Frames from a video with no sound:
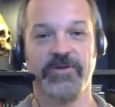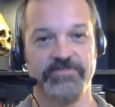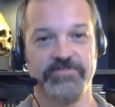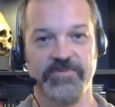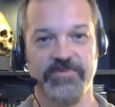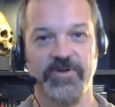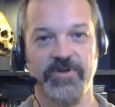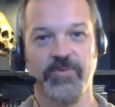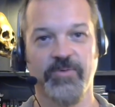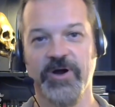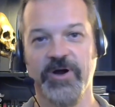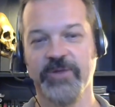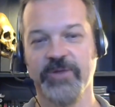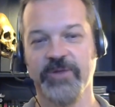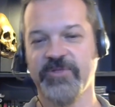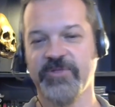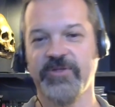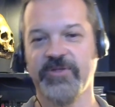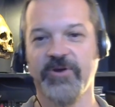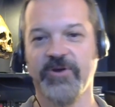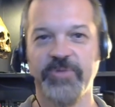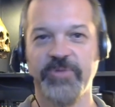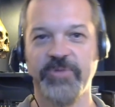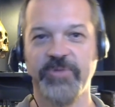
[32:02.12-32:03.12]
they're welcome
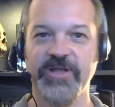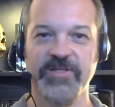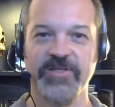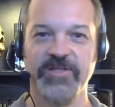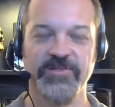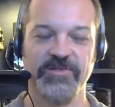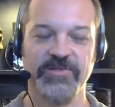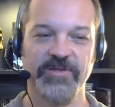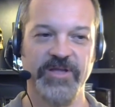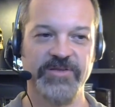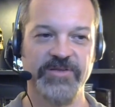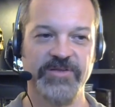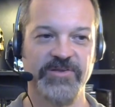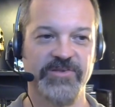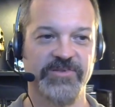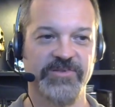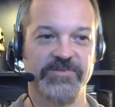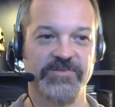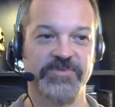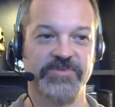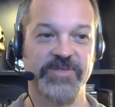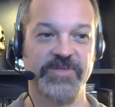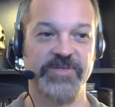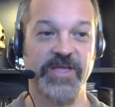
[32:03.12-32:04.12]
to their opinions. I
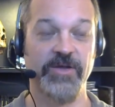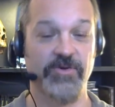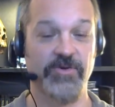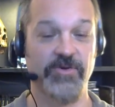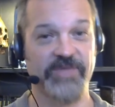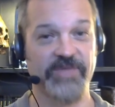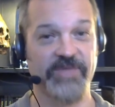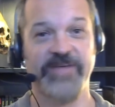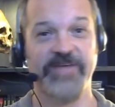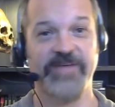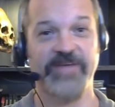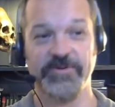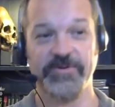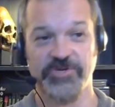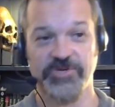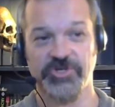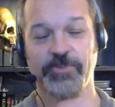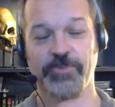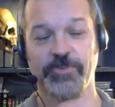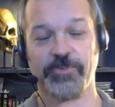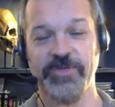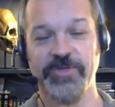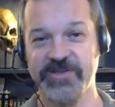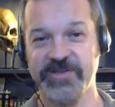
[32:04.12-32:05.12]
just say, okay, fine,
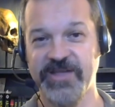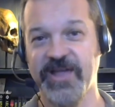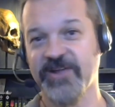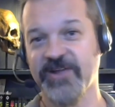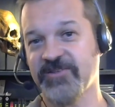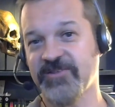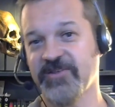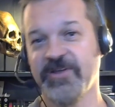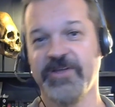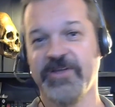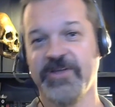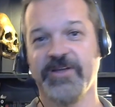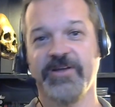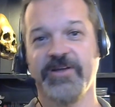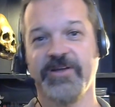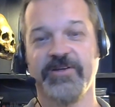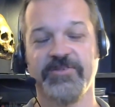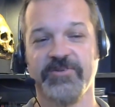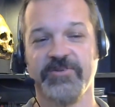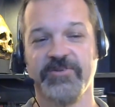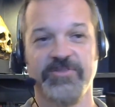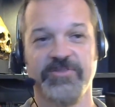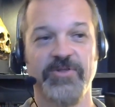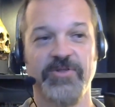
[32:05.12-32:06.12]
show me the text,
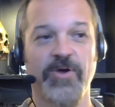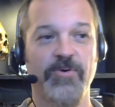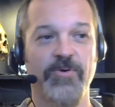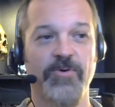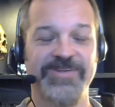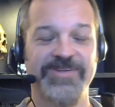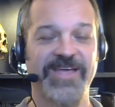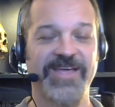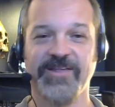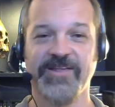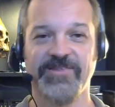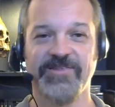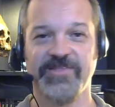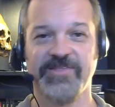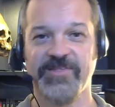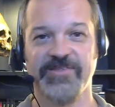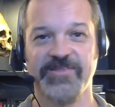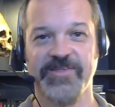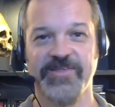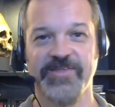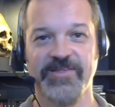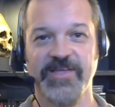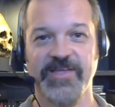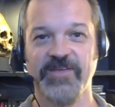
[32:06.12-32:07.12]
because there's no text that
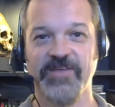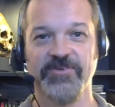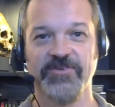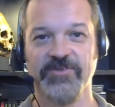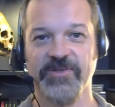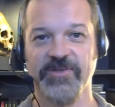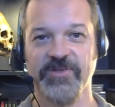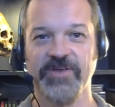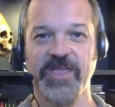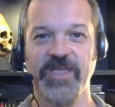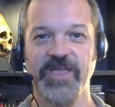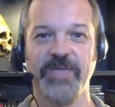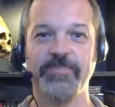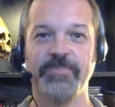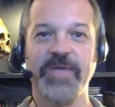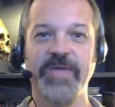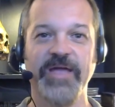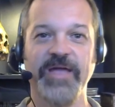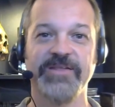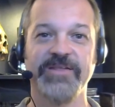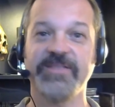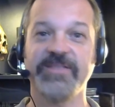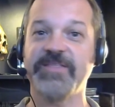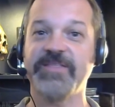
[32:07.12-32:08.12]
says angels ever came
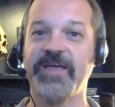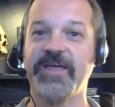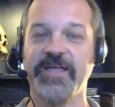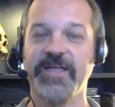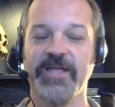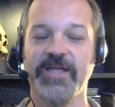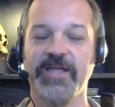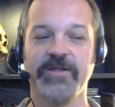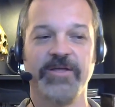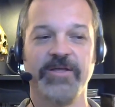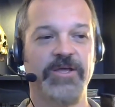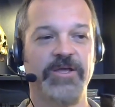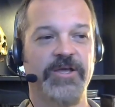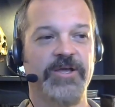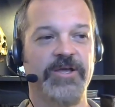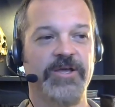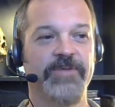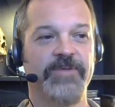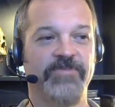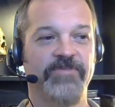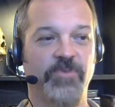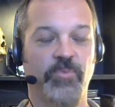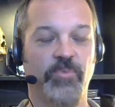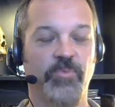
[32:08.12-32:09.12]
back and did that again.
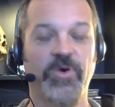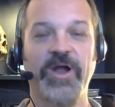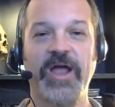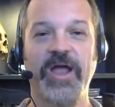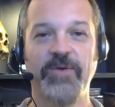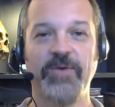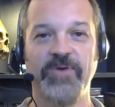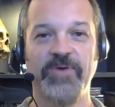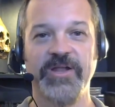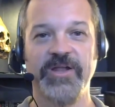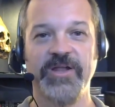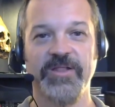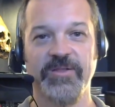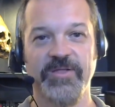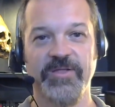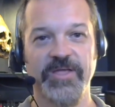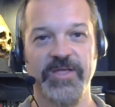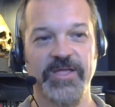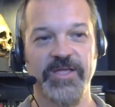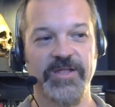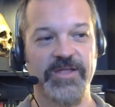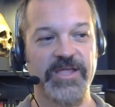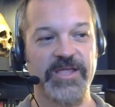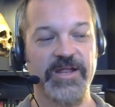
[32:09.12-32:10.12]
From what I read
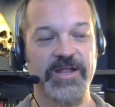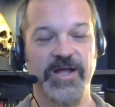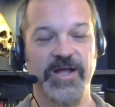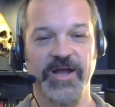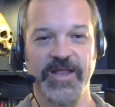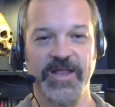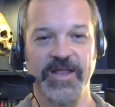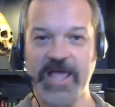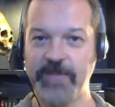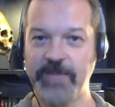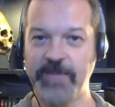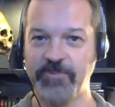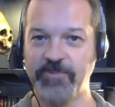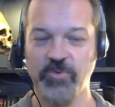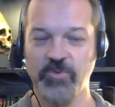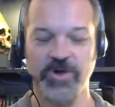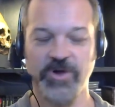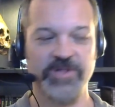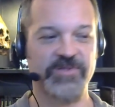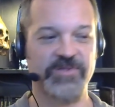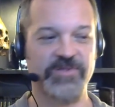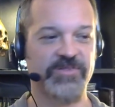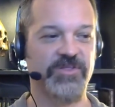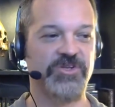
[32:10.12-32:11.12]
in Enoch, it happened
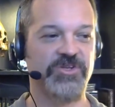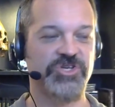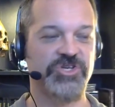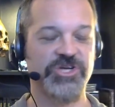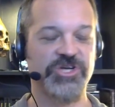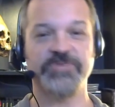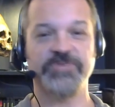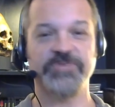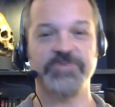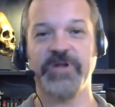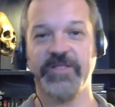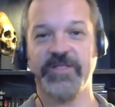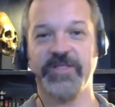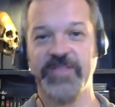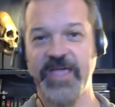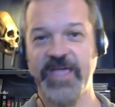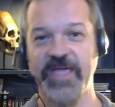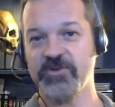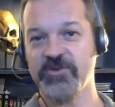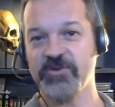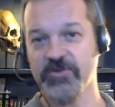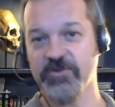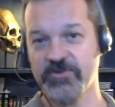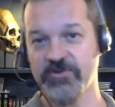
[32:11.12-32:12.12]
once. The judgment on the
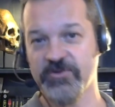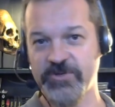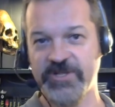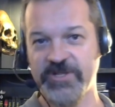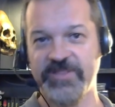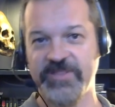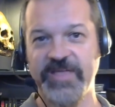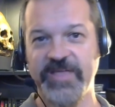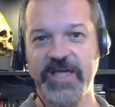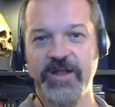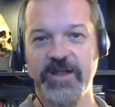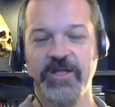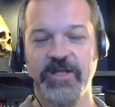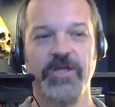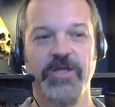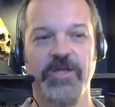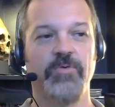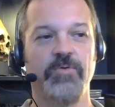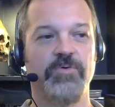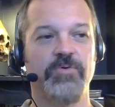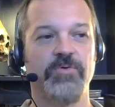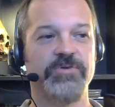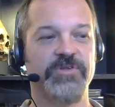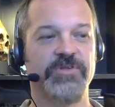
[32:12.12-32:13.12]
angels who did that
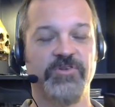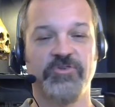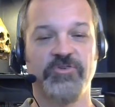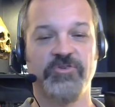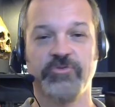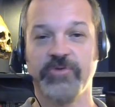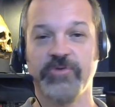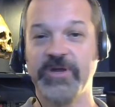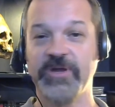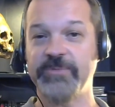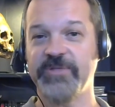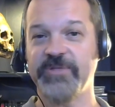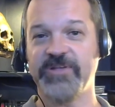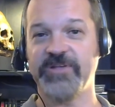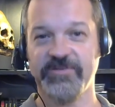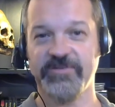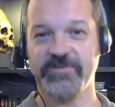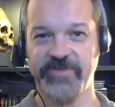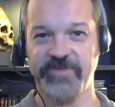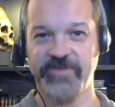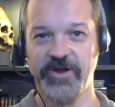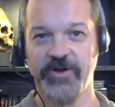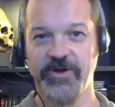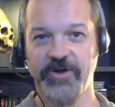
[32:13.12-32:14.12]
was extremely
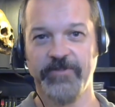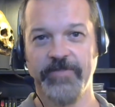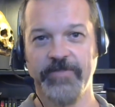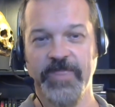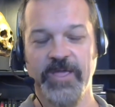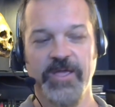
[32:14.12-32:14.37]
severe.